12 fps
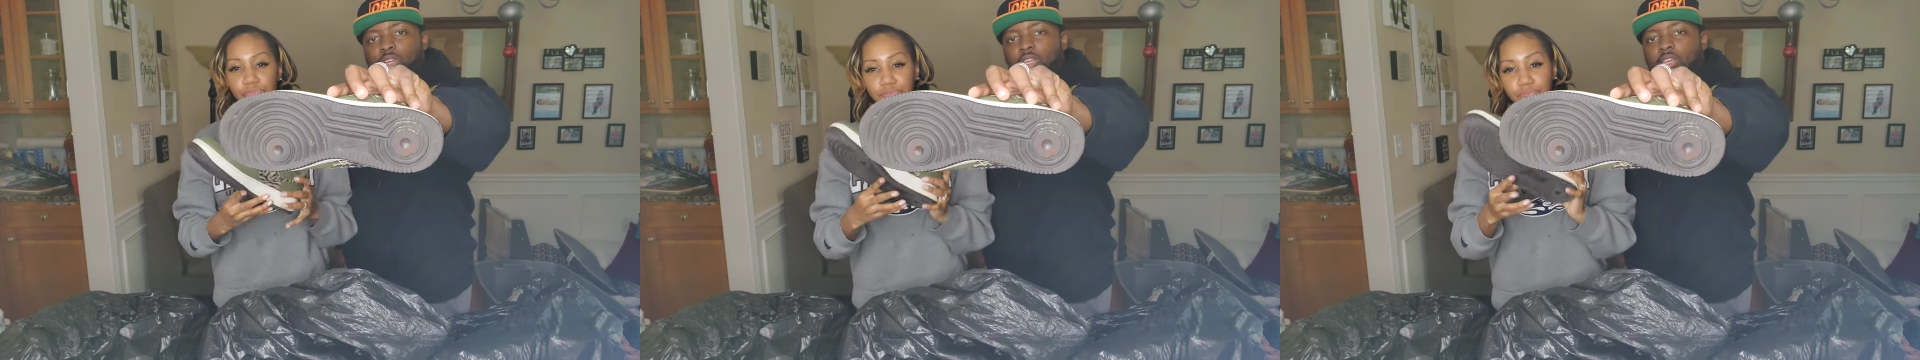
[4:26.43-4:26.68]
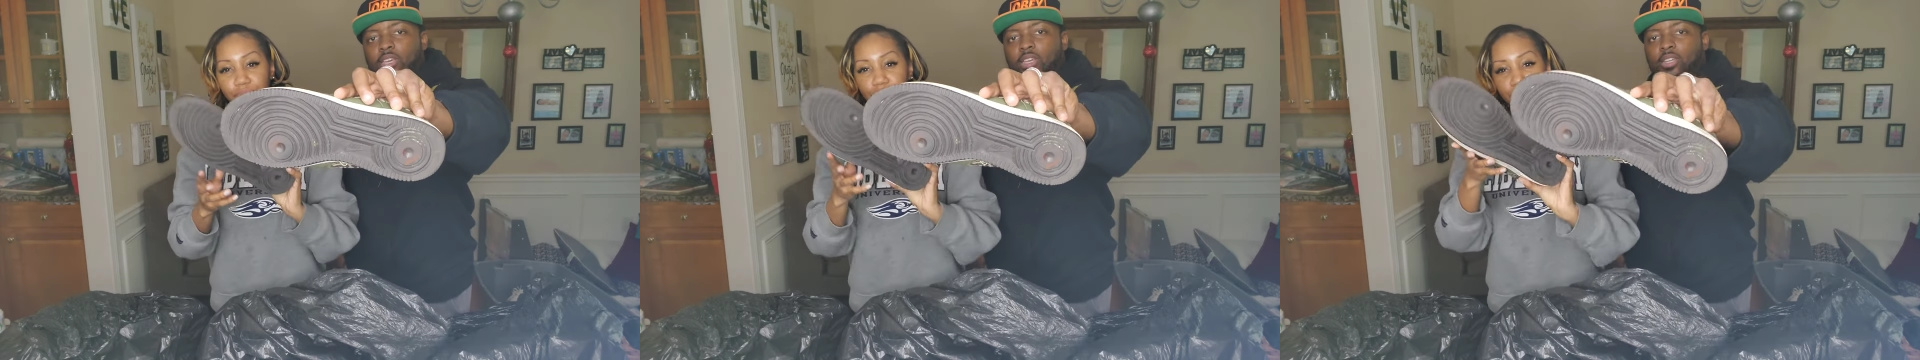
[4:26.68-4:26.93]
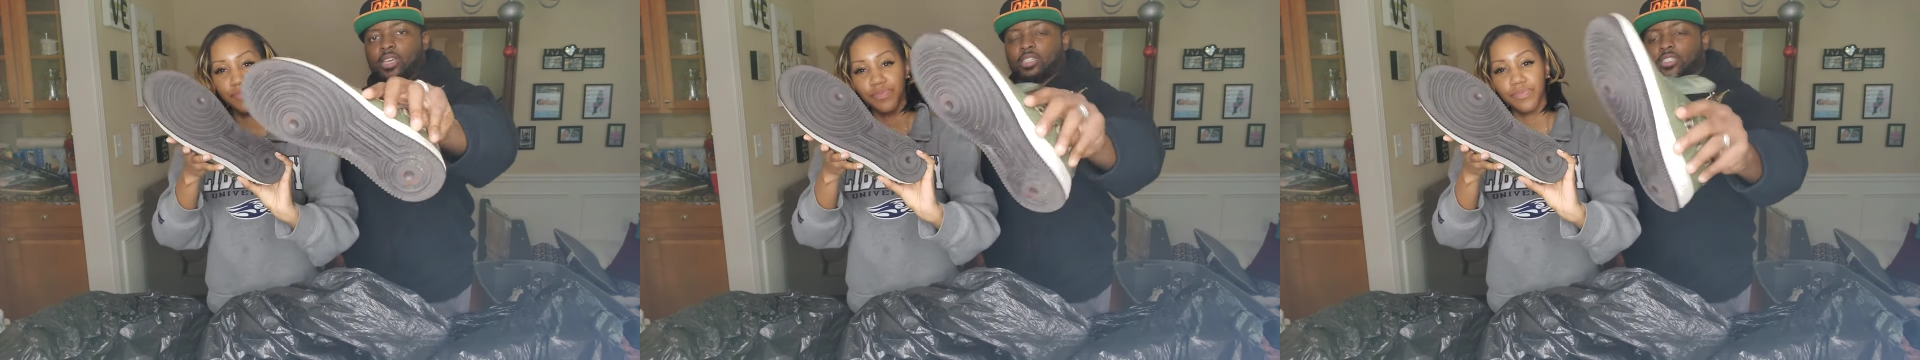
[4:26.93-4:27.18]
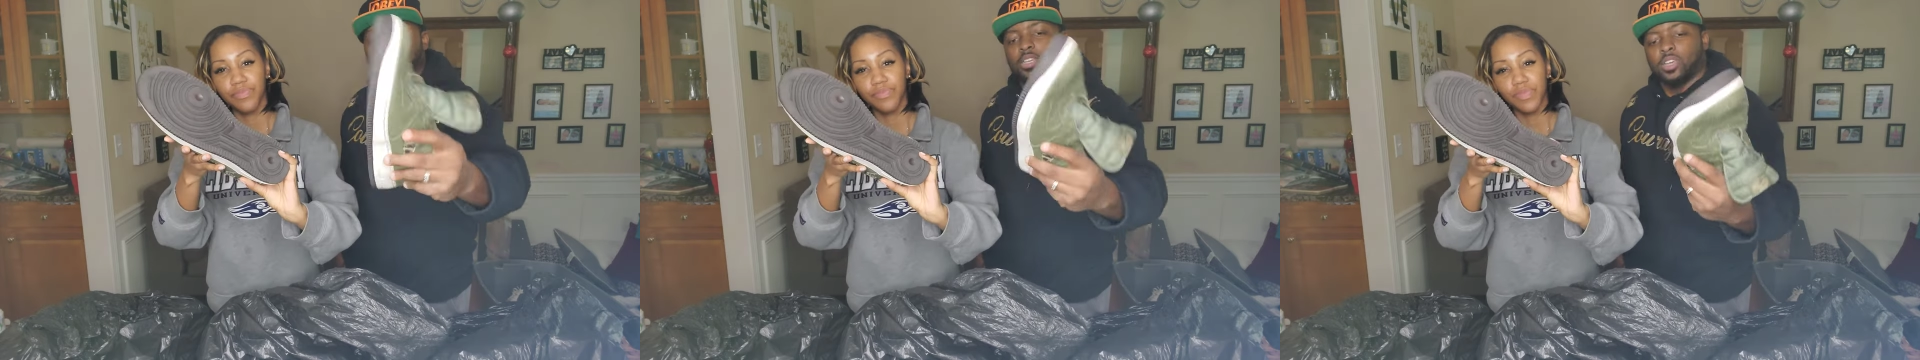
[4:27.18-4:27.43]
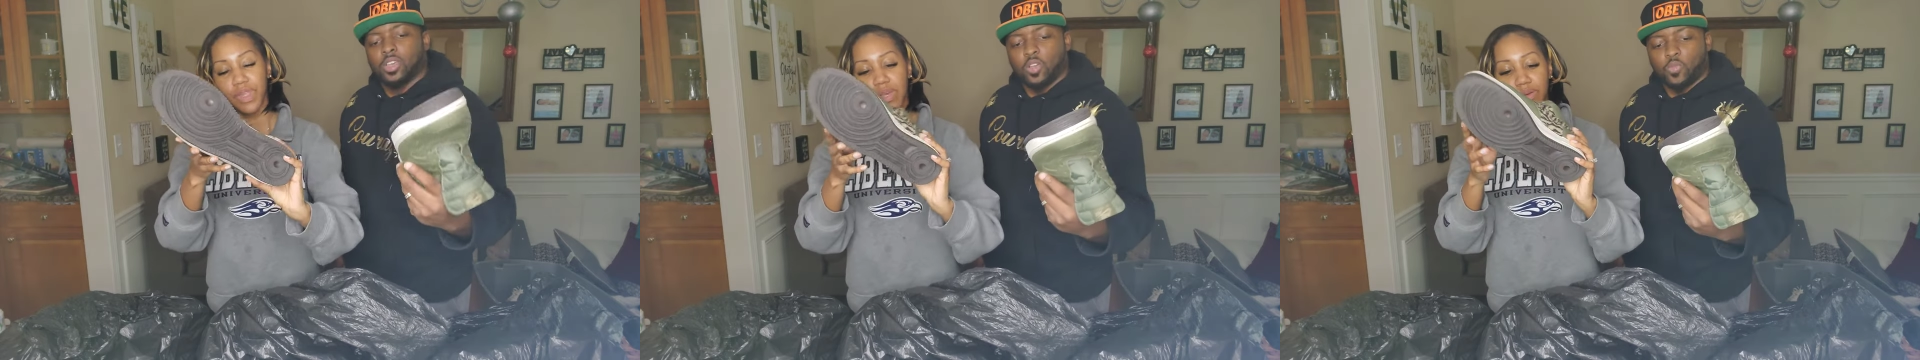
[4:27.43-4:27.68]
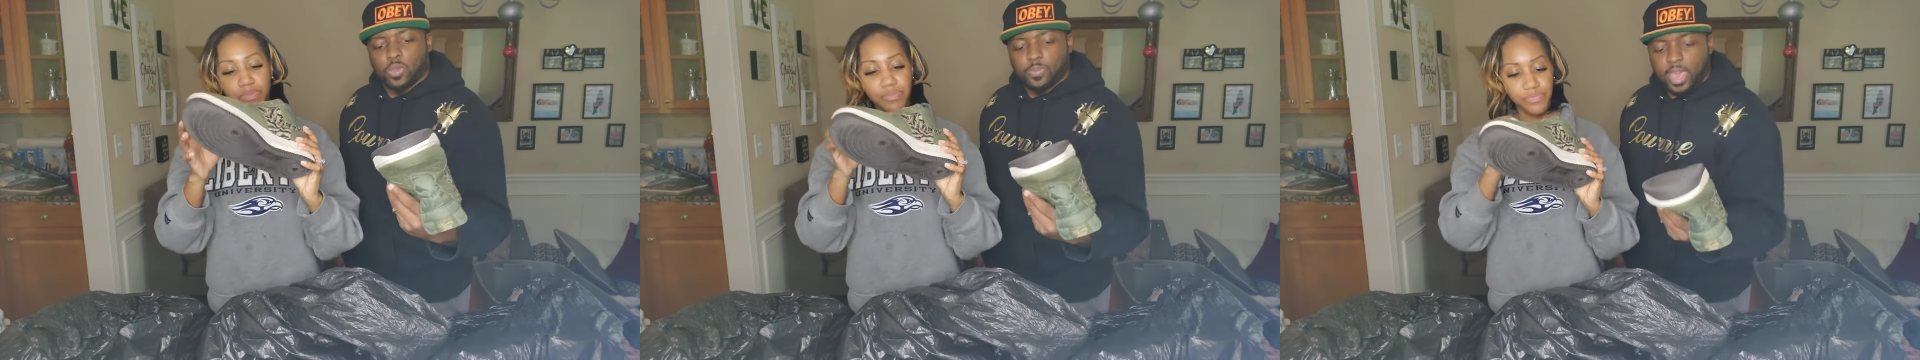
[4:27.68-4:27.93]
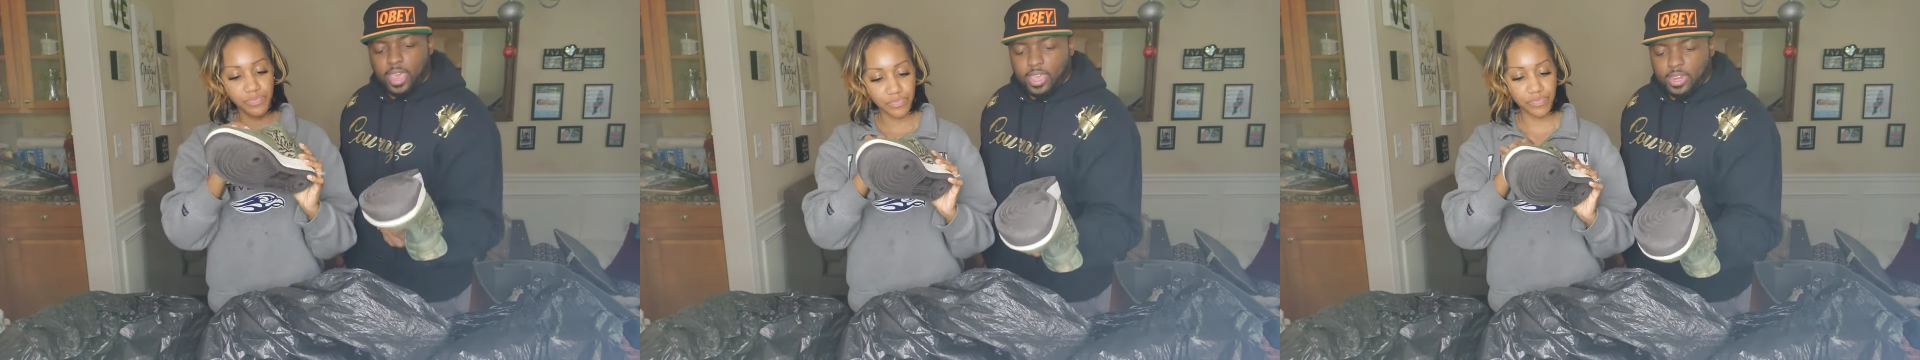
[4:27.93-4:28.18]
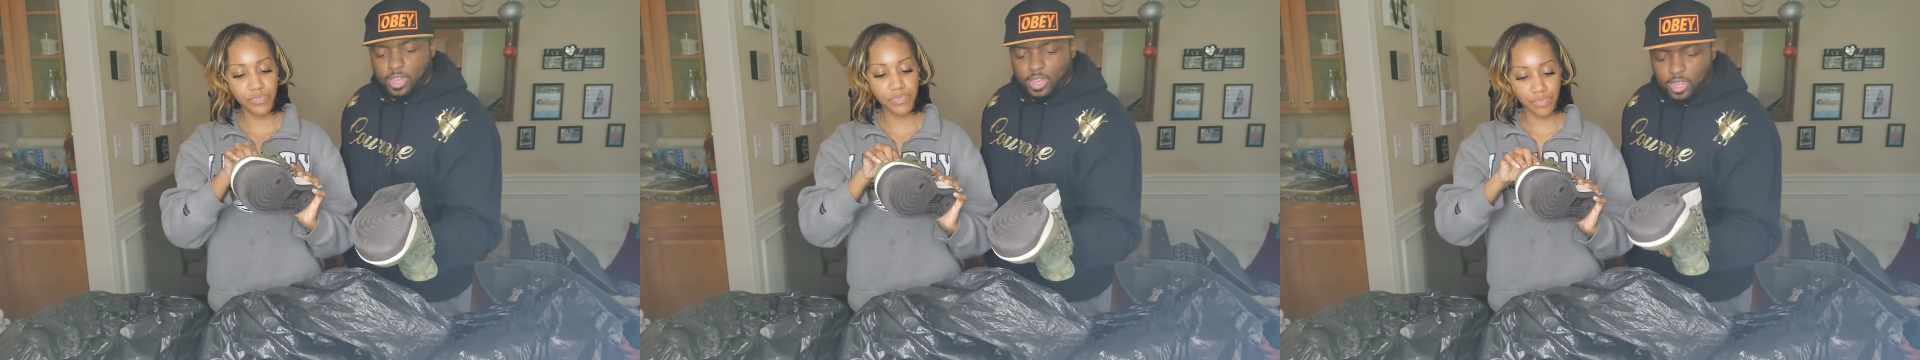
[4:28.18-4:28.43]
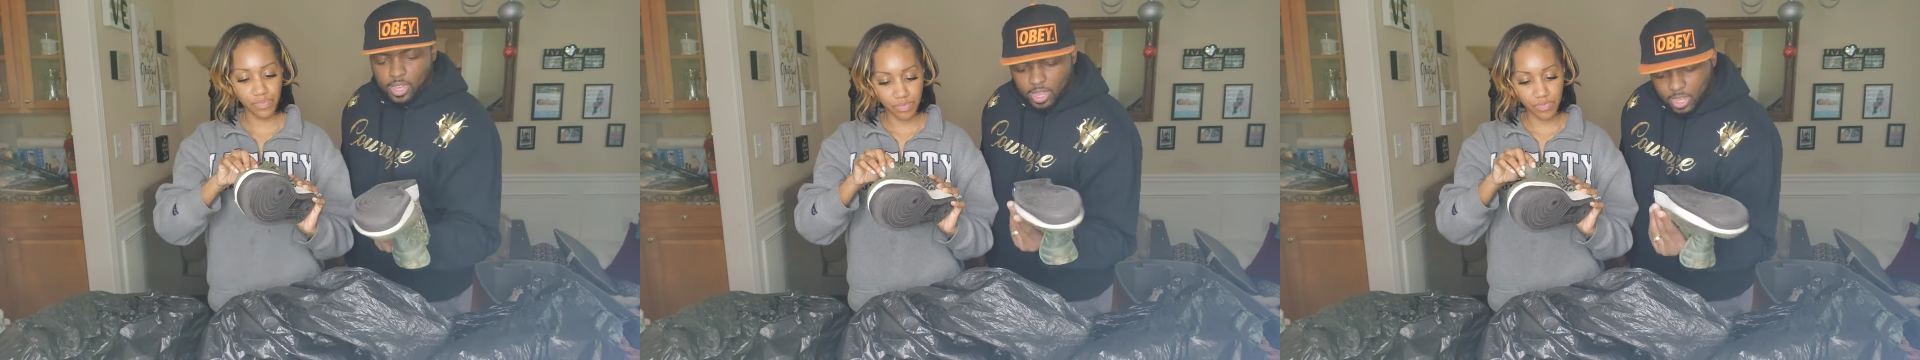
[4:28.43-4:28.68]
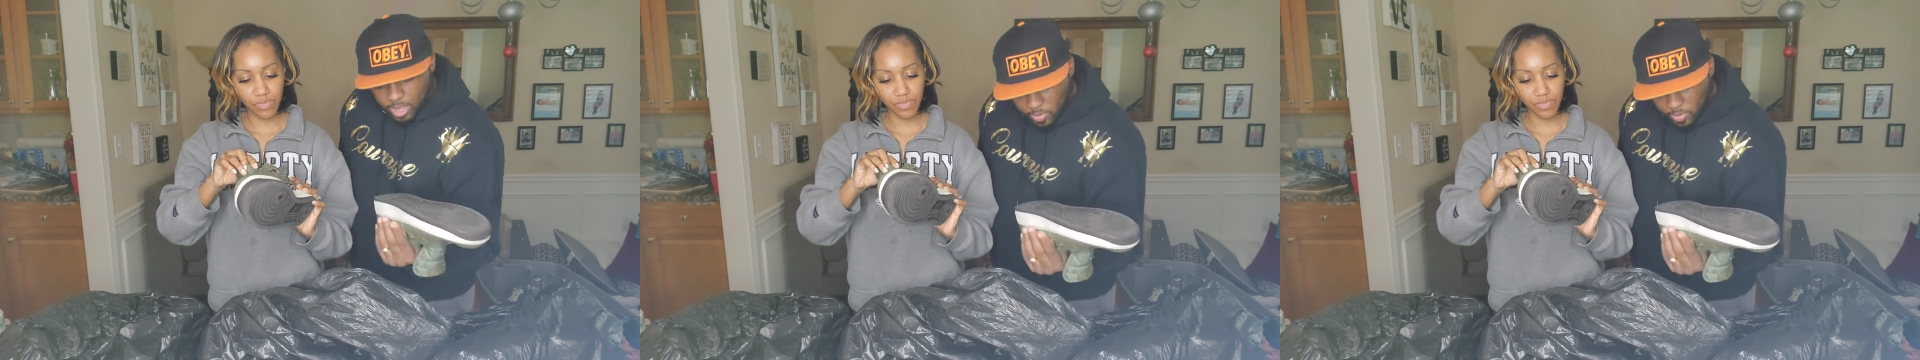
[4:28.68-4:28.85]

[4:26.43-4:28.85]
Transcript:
Speaker 1: really good condition. We paid uh,